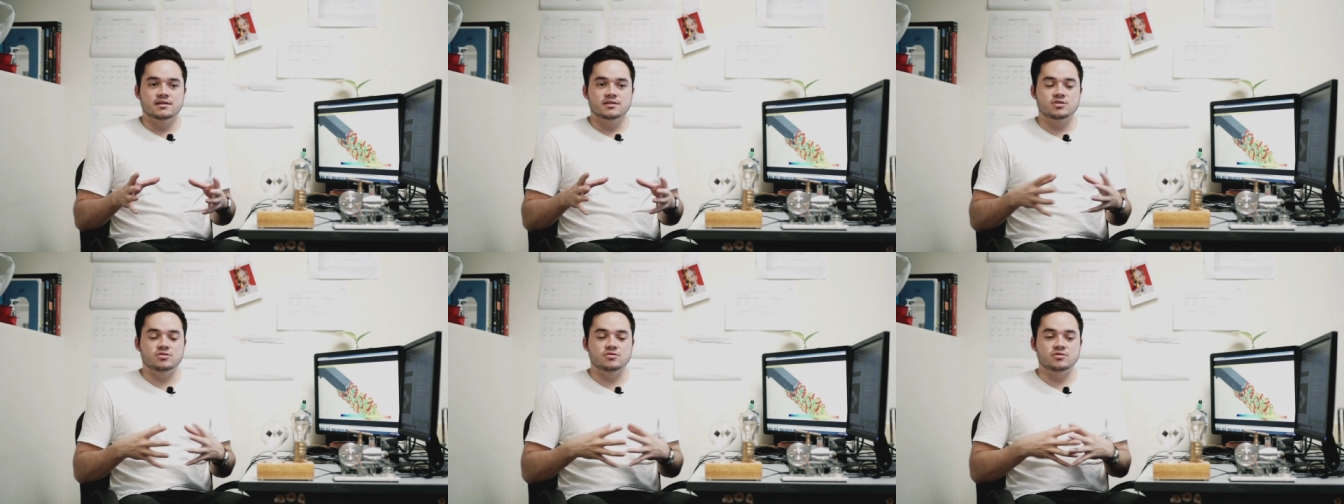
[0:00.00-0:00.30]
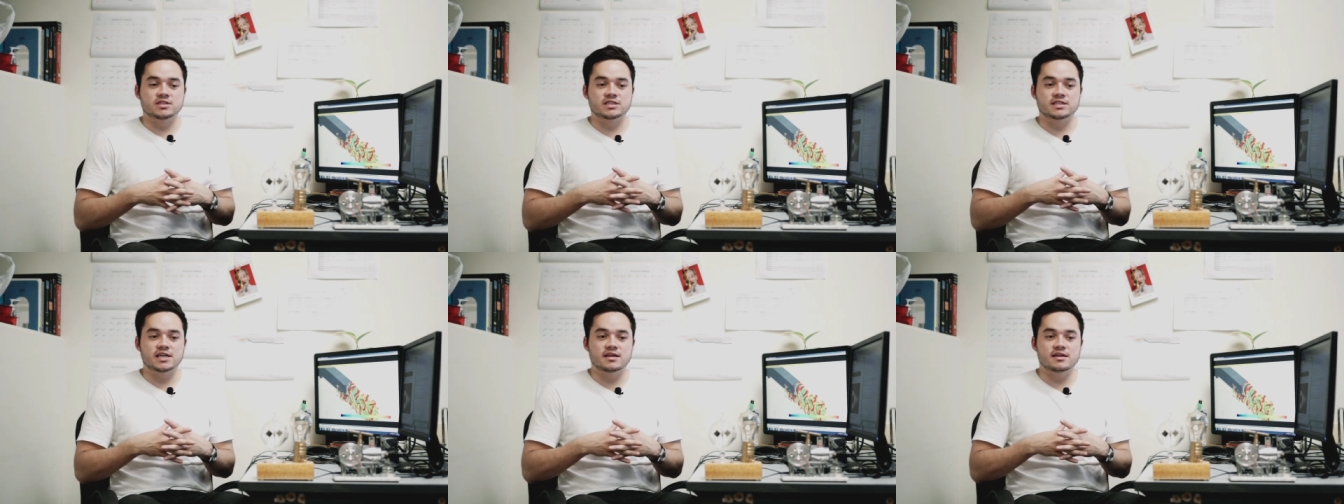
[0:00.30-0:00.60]
to
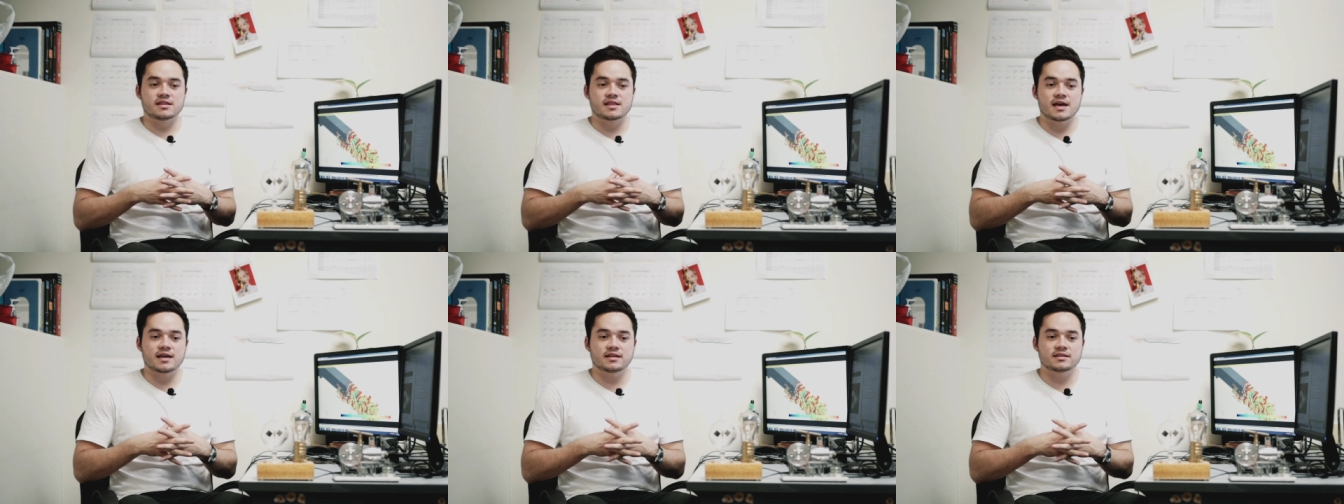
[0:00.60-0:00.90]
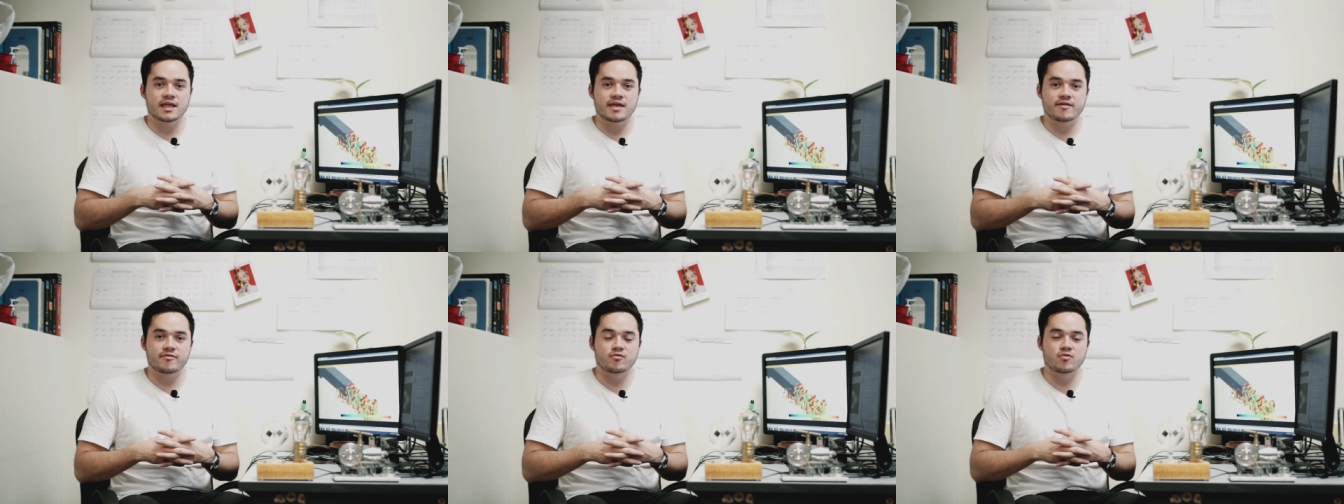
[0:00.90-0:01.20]
say that
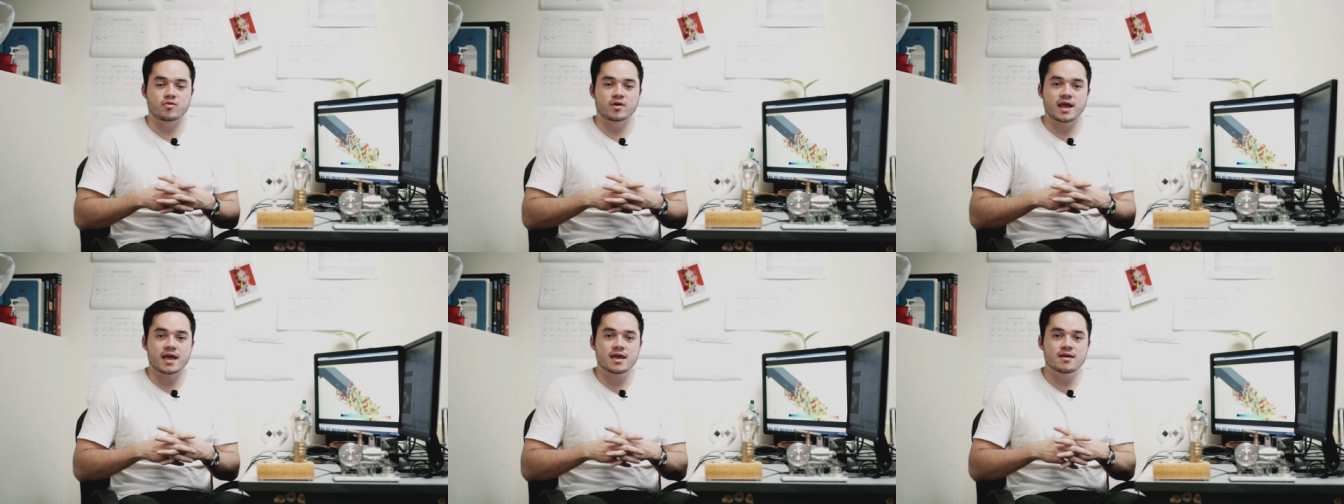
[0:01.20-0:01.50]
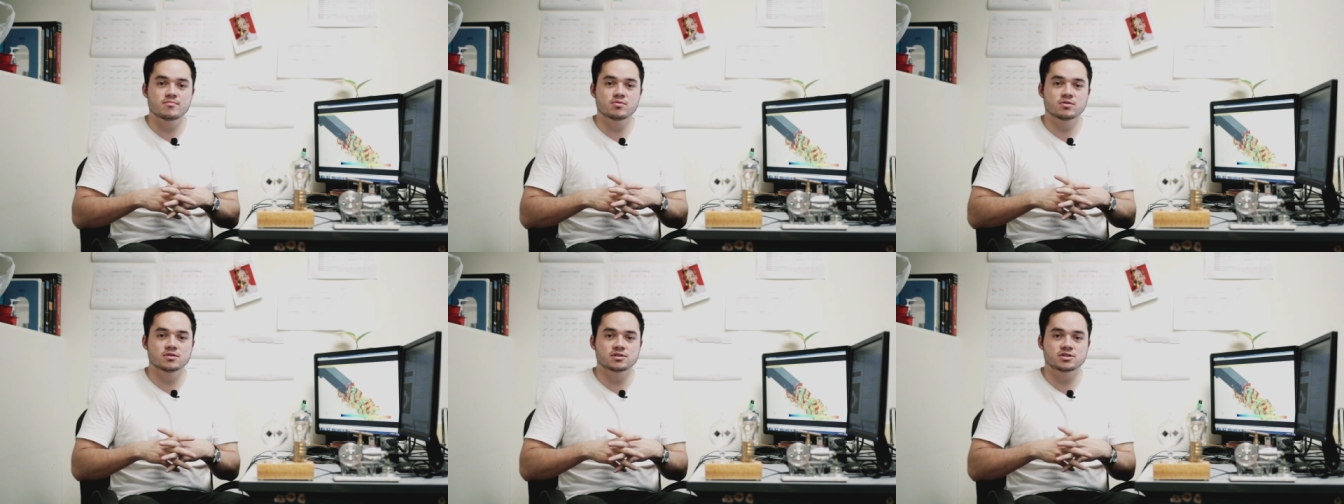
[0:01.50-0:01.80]
if we're
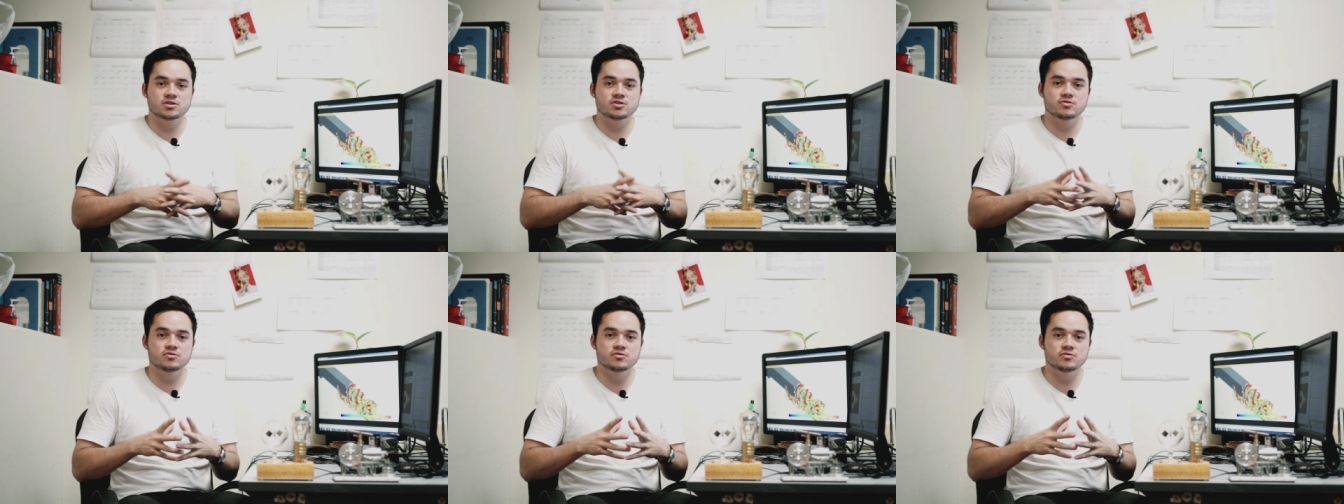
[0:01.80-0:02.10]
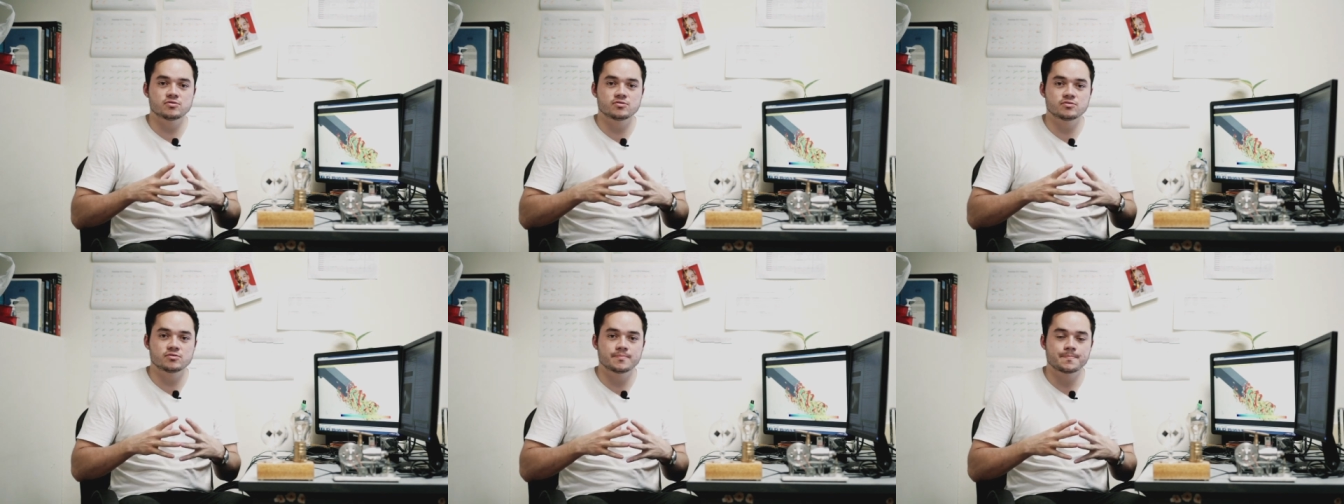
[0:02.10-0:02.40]
able
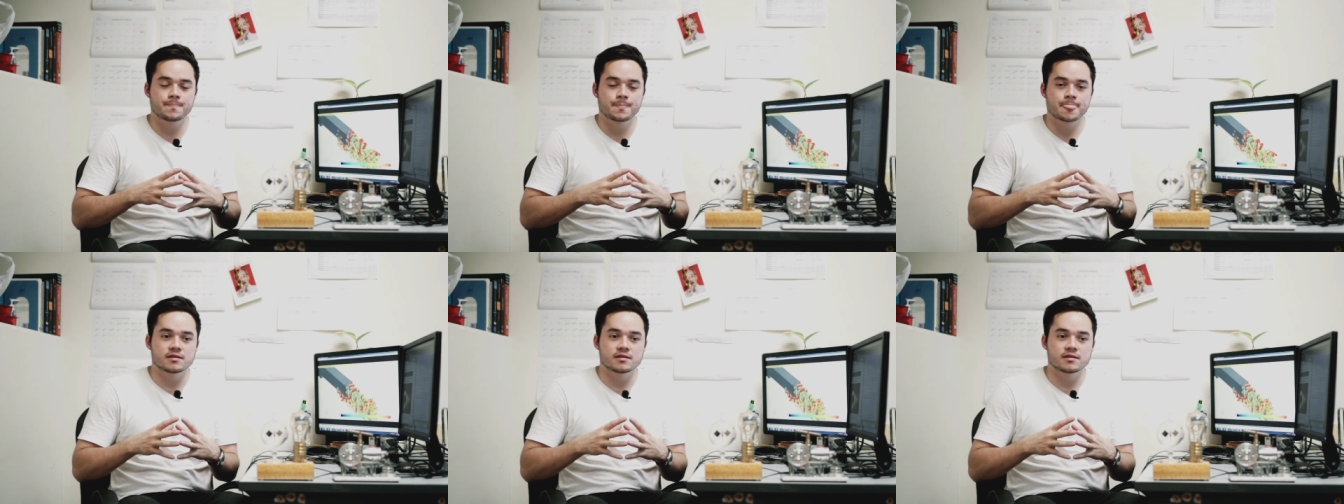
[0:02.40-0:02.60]
to,